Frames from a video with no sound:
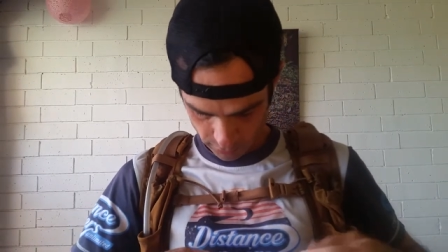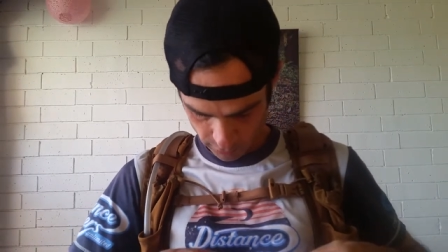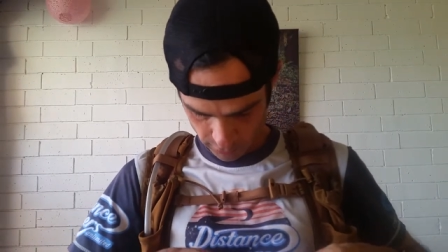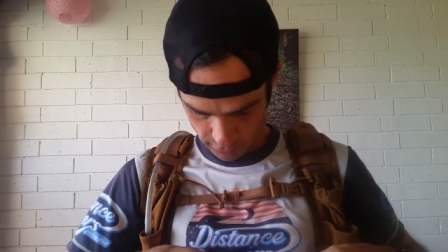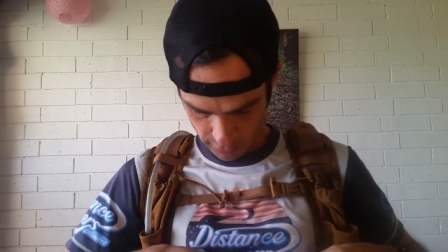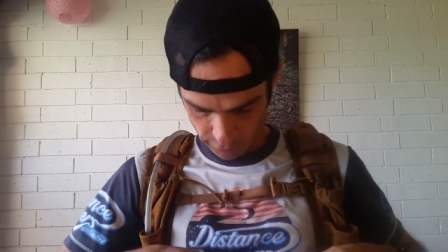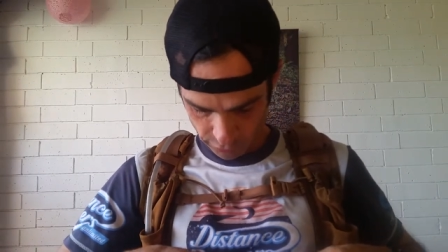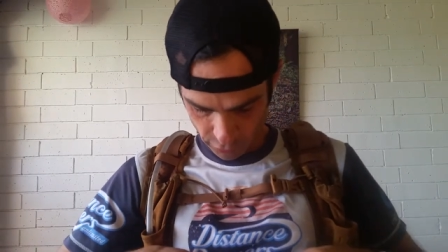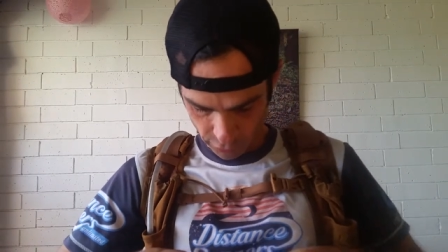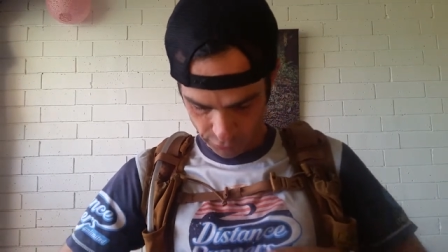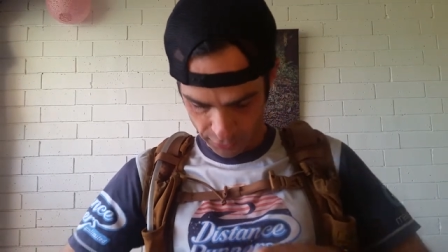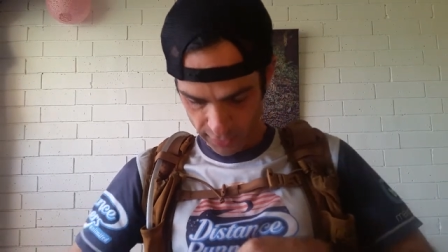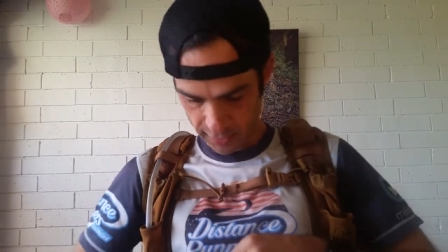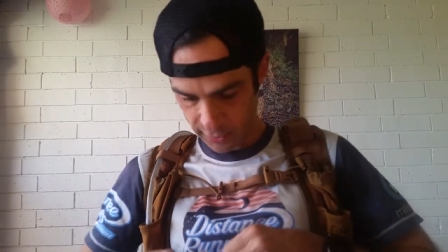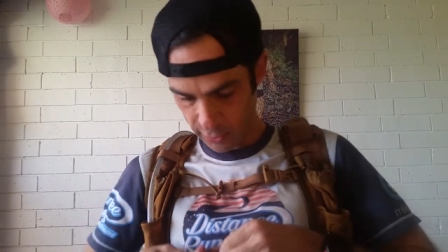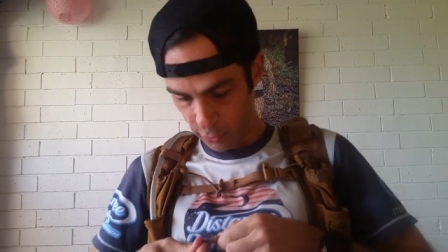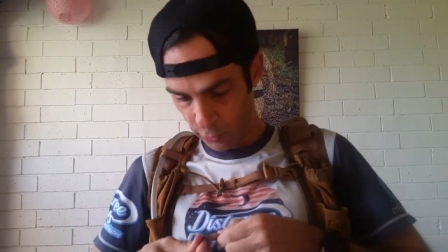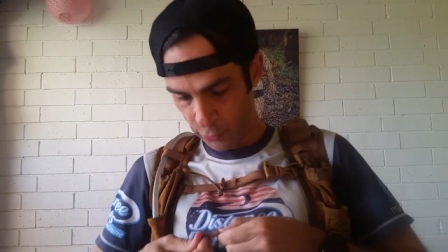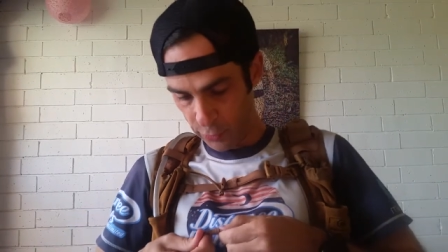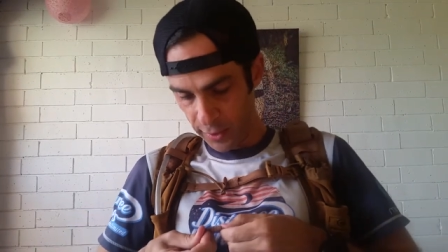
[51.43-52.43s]
And you've got these
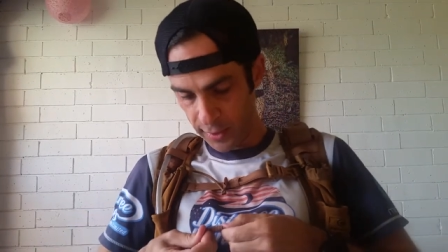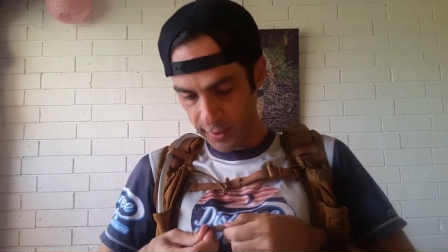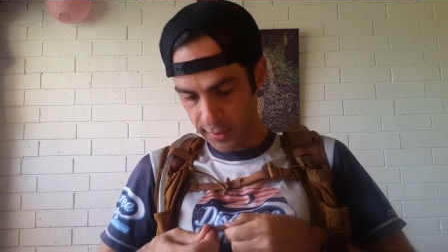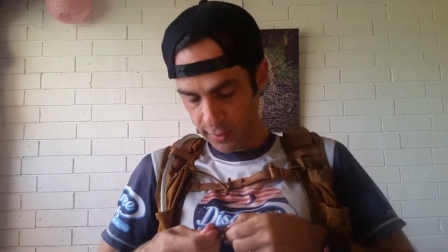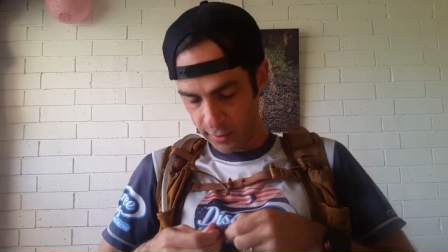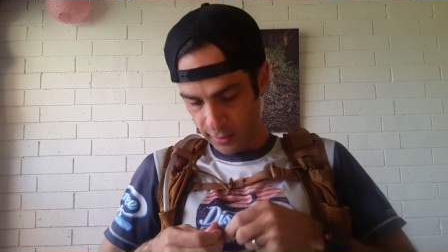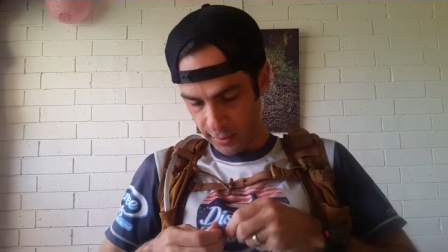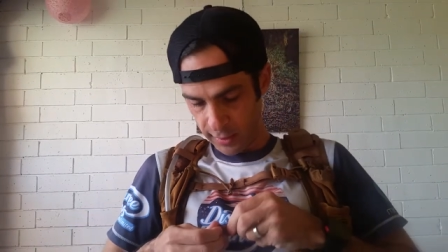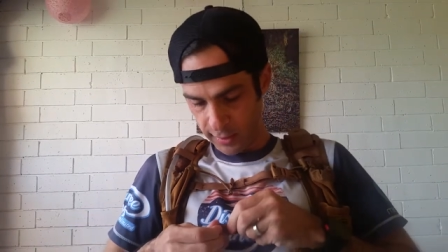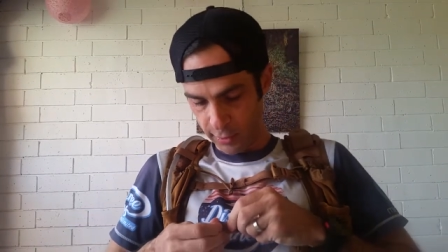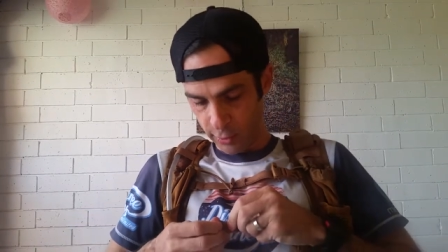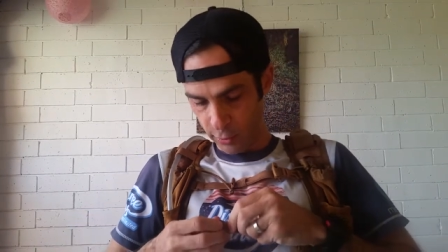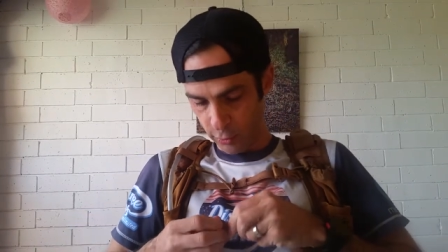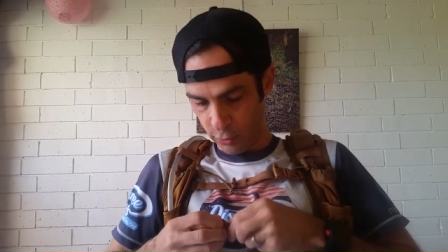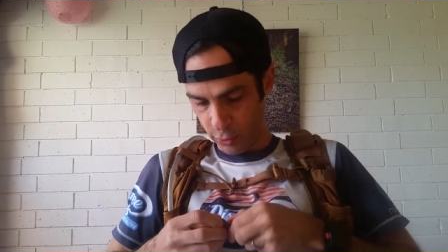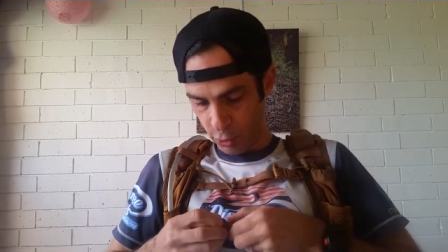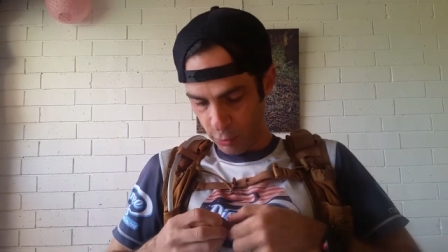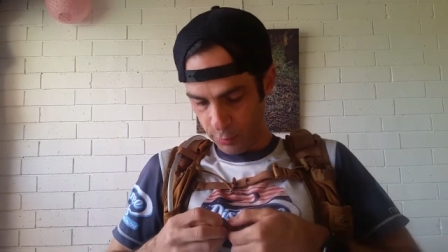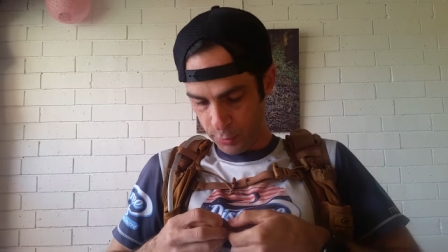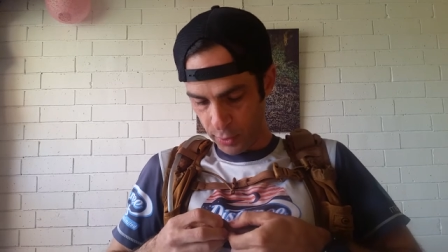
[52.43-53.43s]
little things, these little
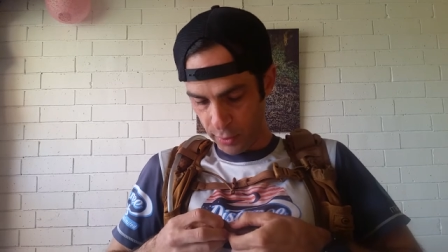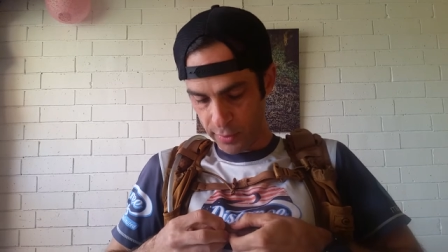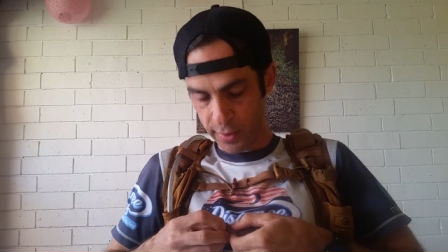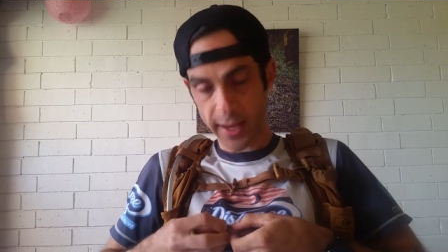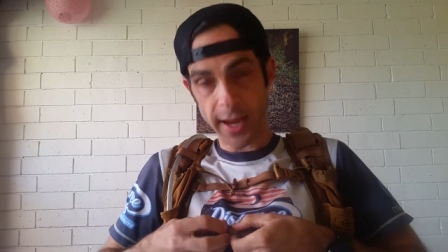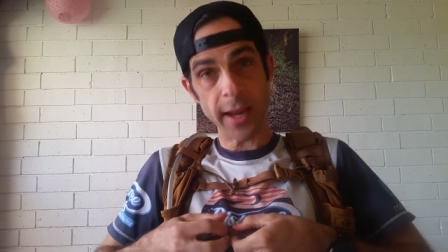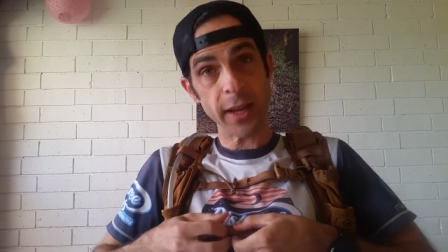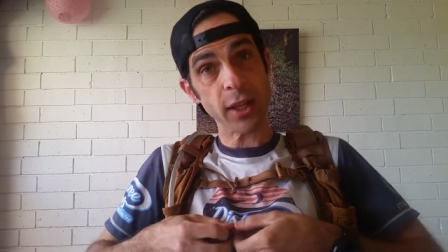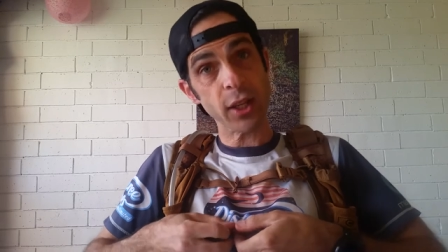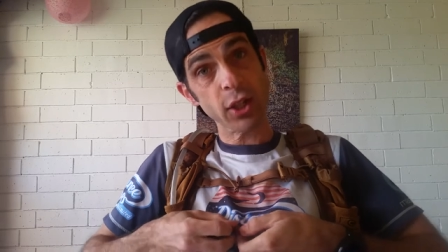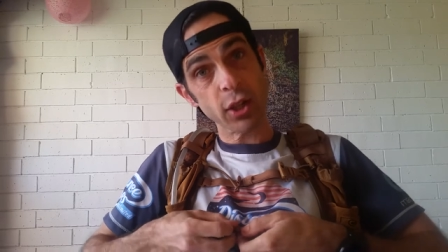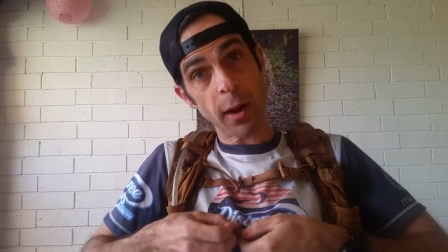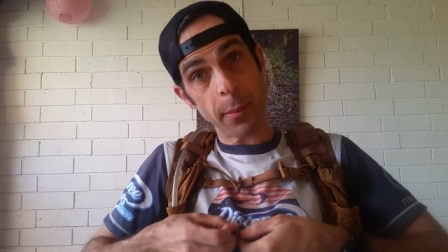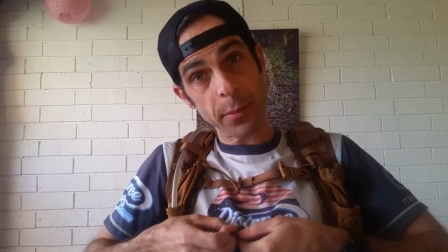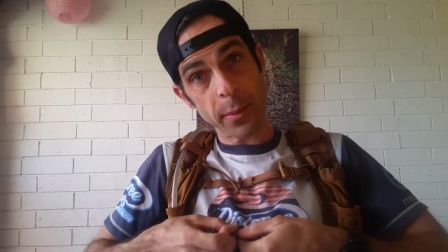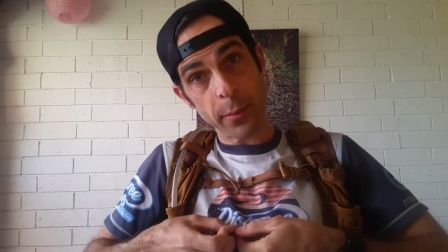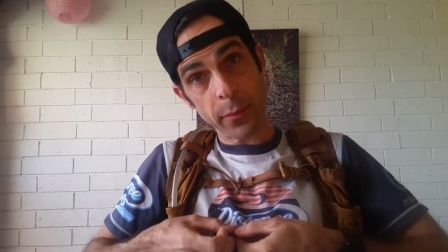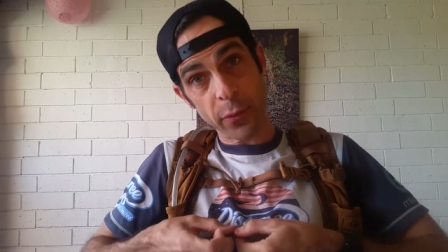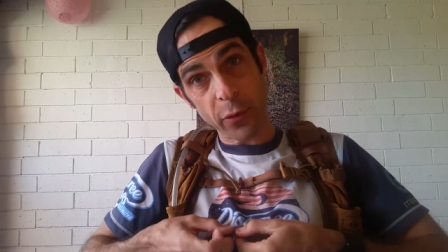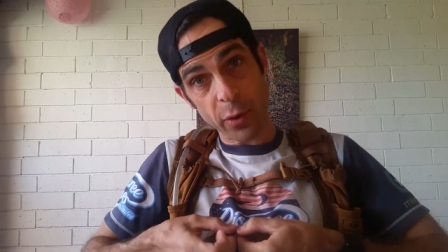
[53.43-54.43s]
loops on there to stop
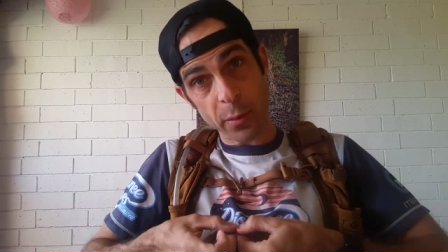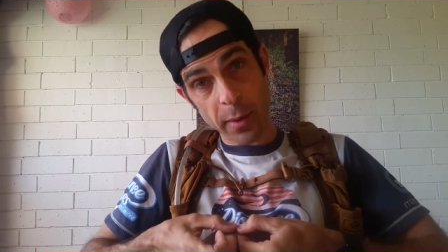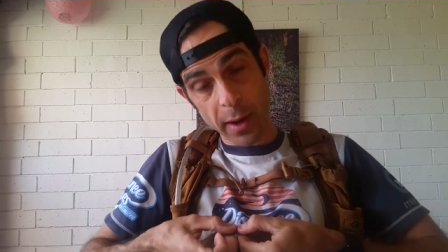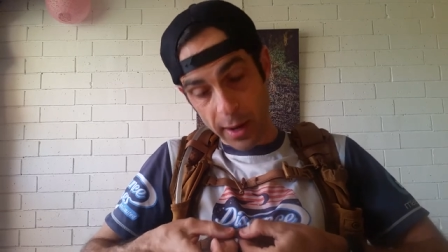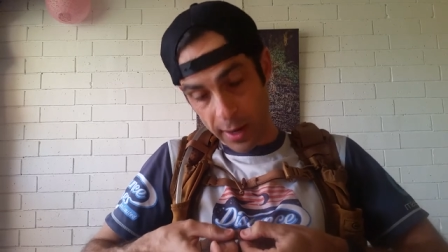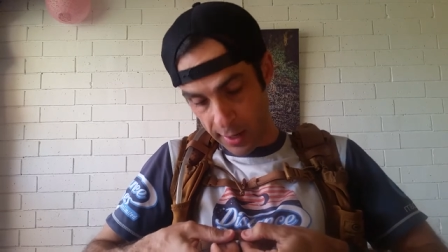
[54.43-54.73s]
them from